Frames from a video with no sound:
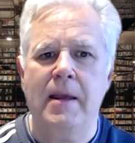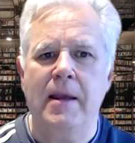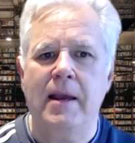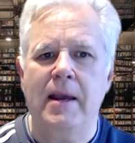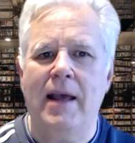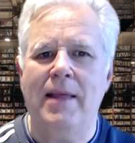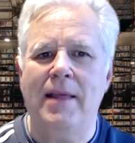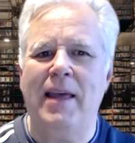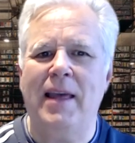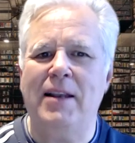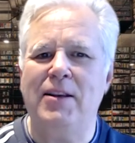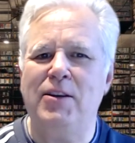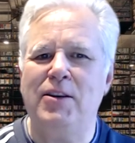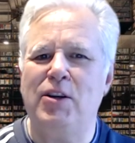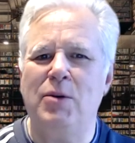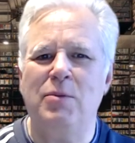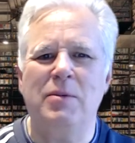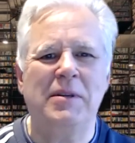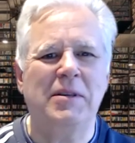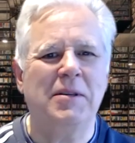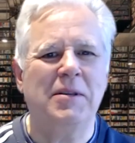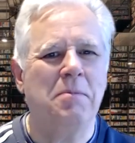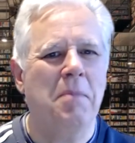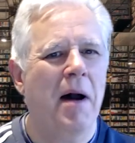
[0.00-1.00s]
And then she
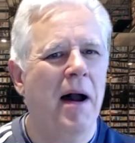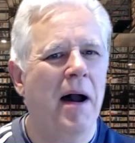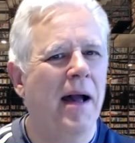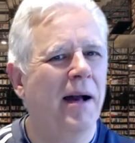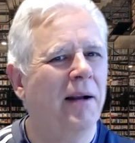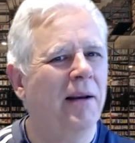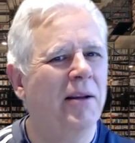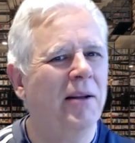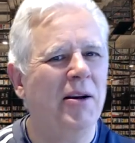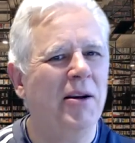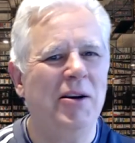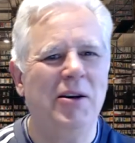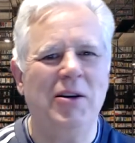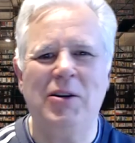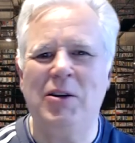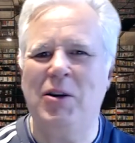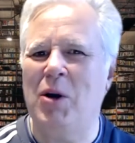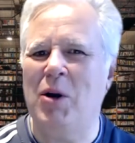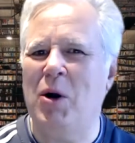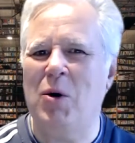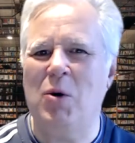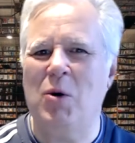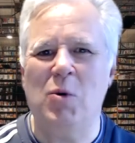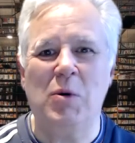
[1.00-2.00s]
would smile her
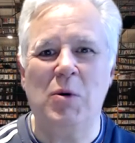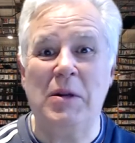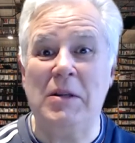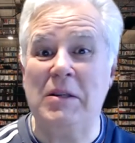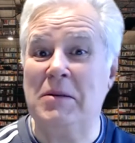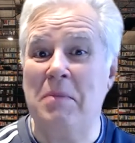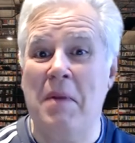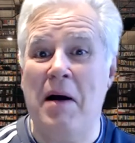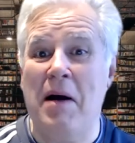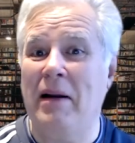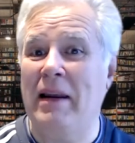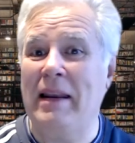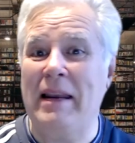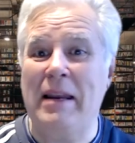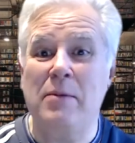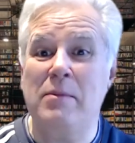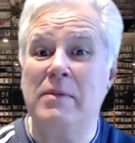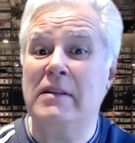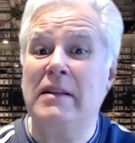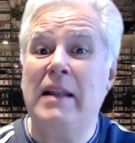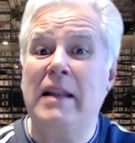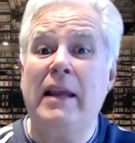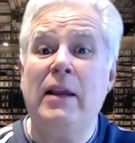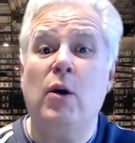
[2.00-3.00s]
golden smile, and it
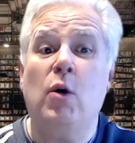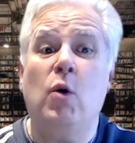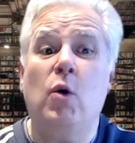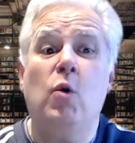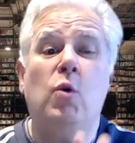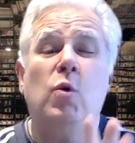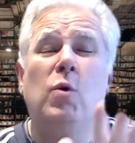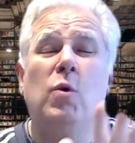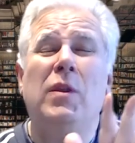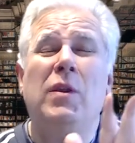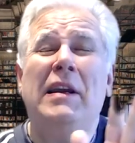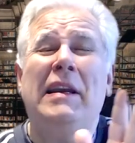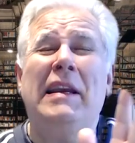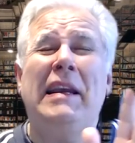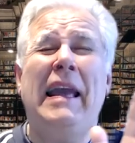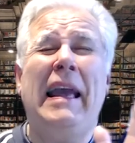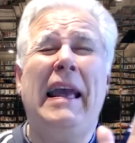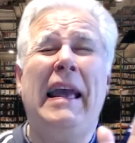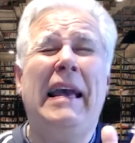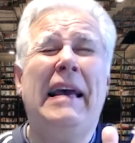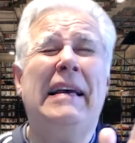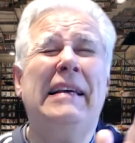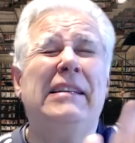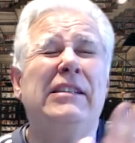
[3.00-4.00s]
was like all the
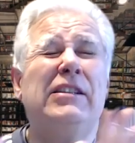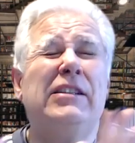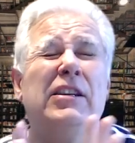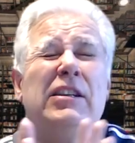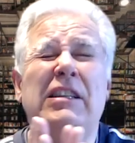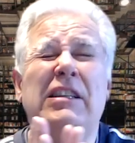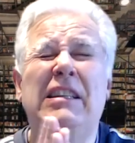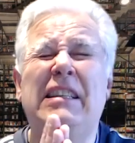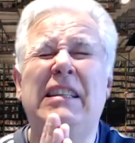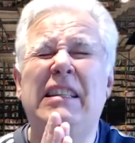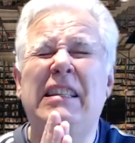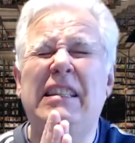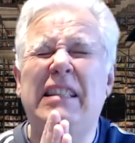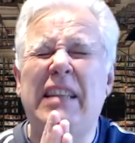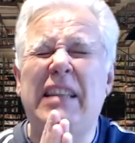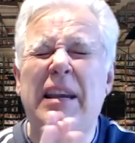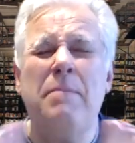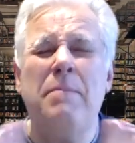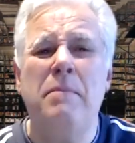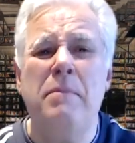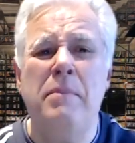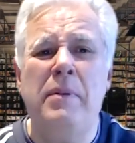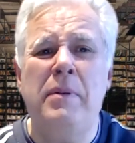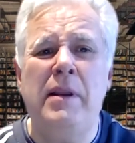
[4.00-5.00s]
cares just
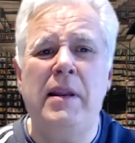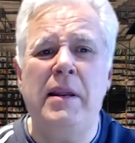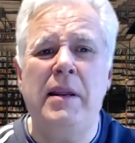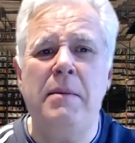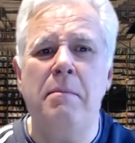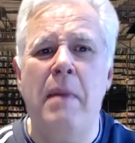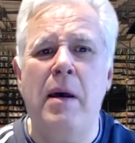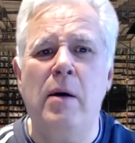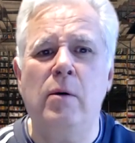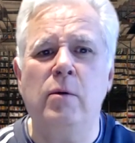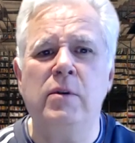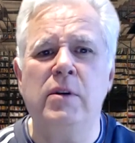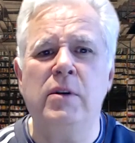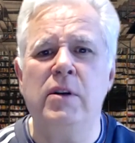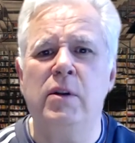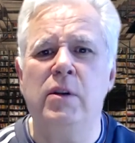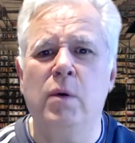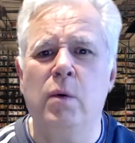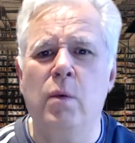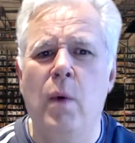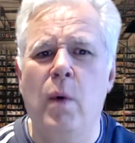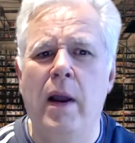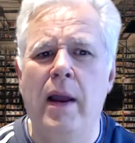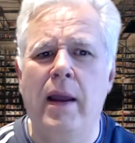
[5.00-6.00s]
simply melted
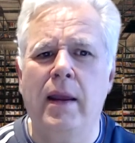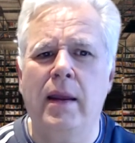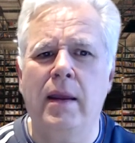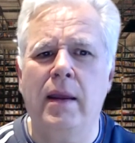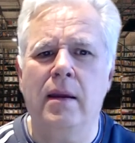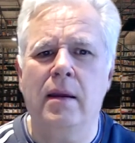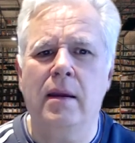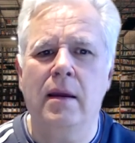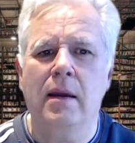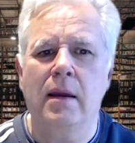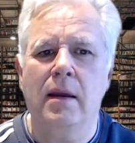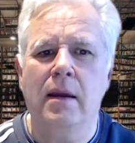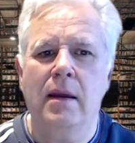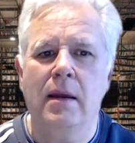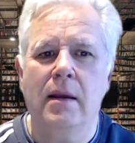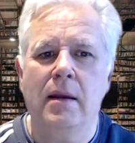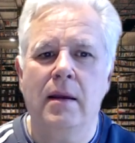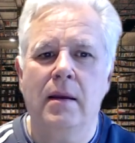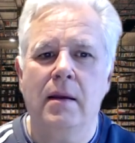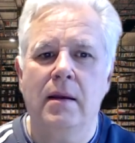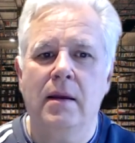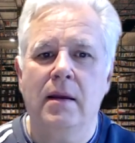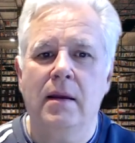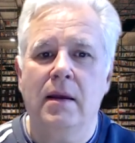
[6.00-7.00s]
away.
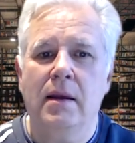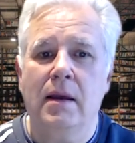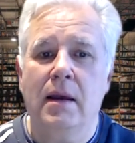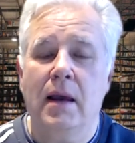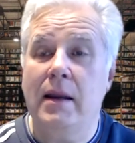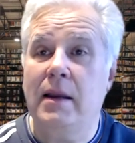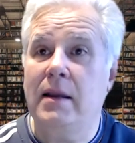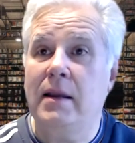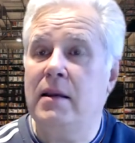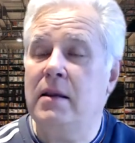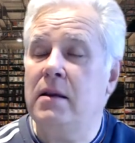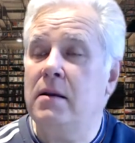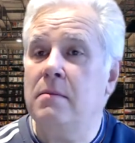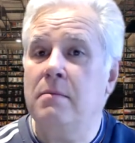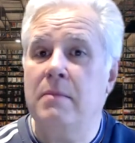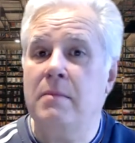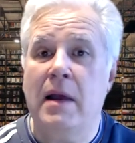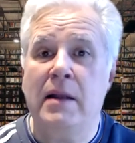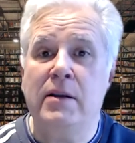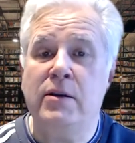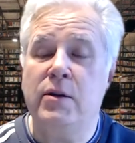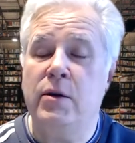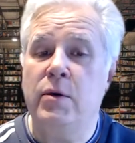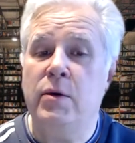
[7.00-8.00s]
And it didn't
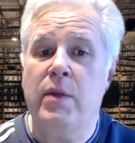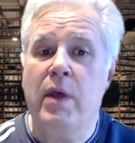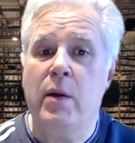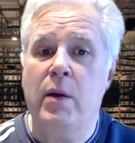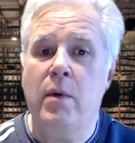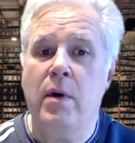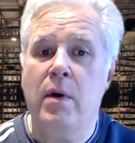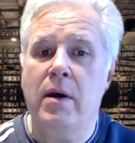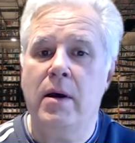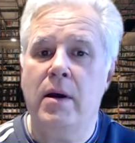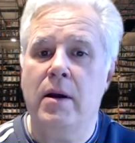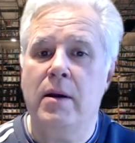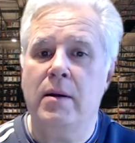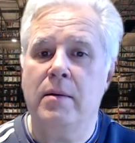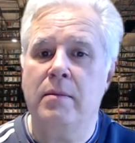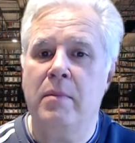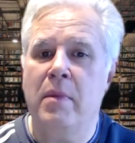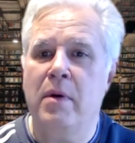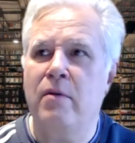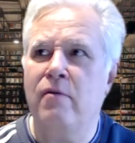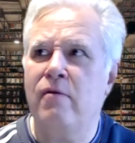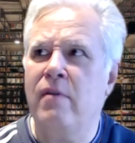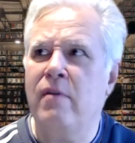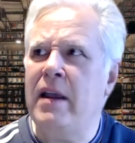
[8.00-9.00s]
matter who they were.
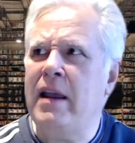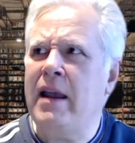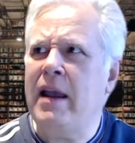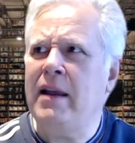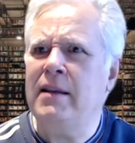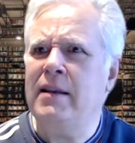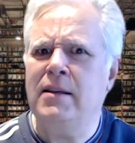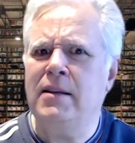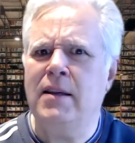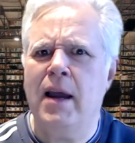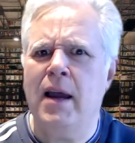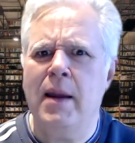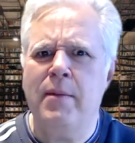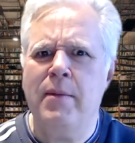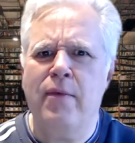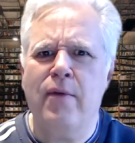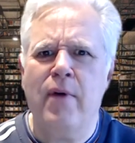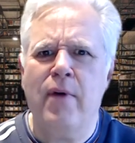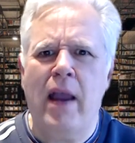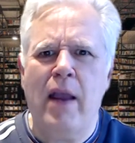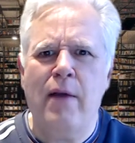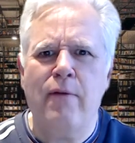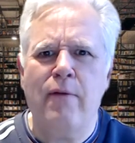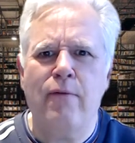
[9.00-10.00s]
Maria had time
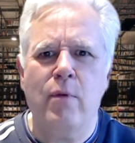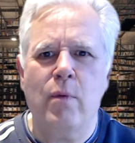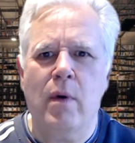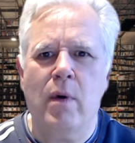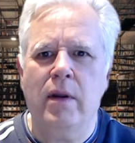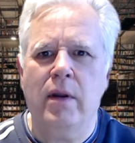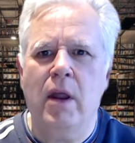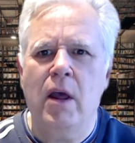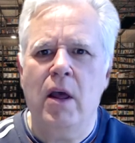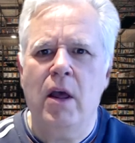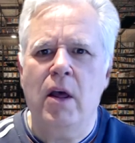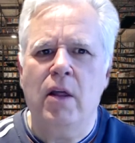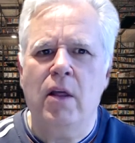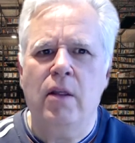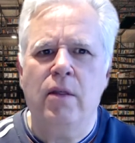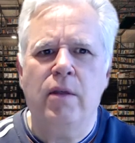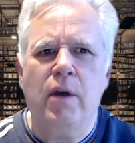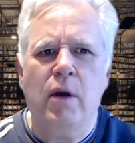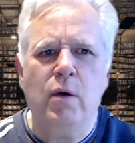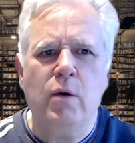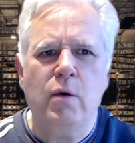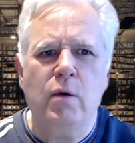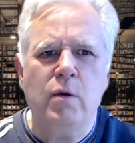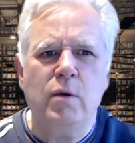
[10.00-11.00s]
for everyone.
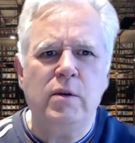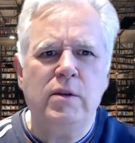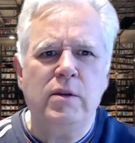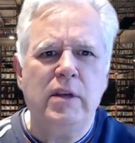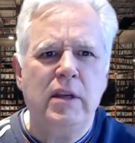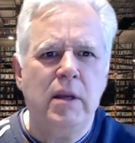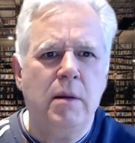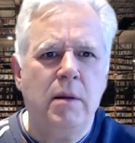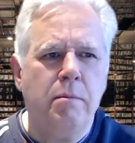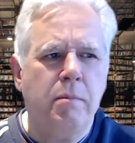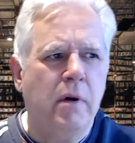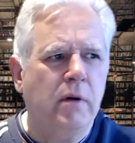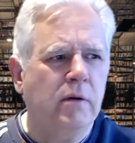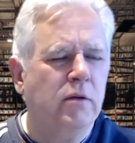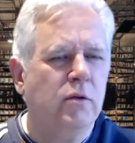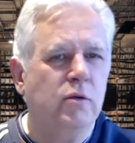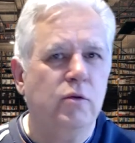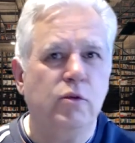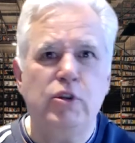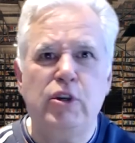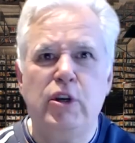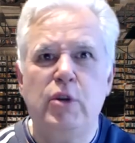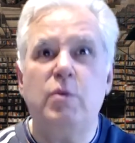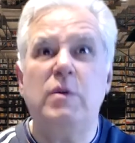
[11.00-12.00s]
Those in a bottle,
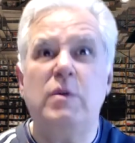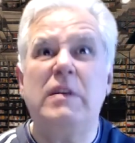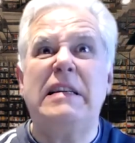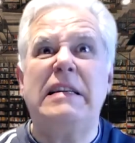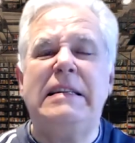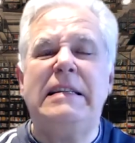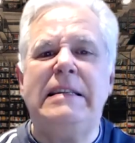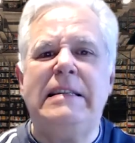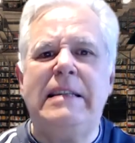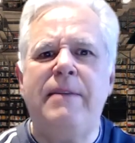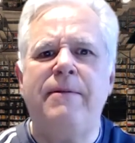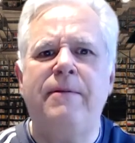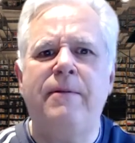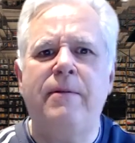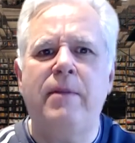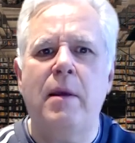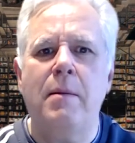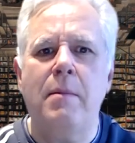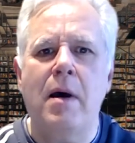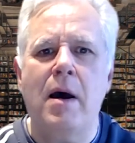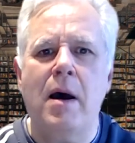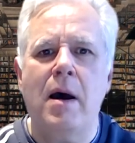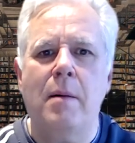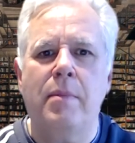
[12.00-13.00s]
she would lift
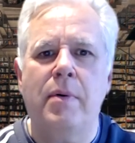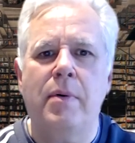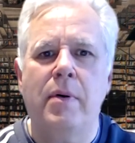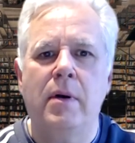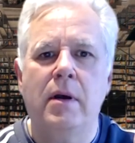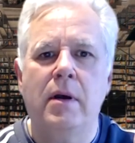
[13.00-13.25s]
them up.